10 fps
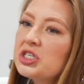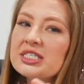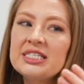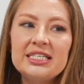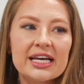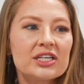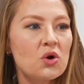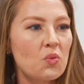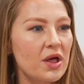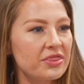just stick to
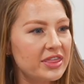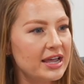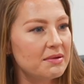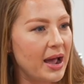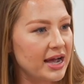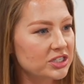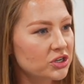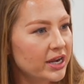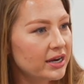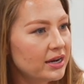one thing and master
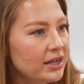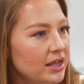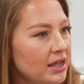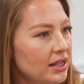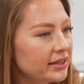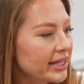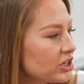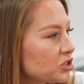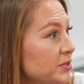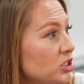it. Like
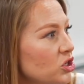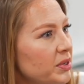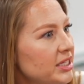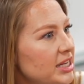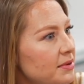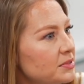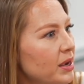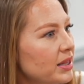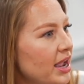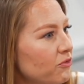there's been so many times in my
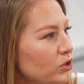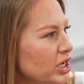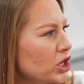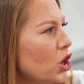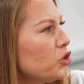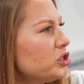life where it's like, oh,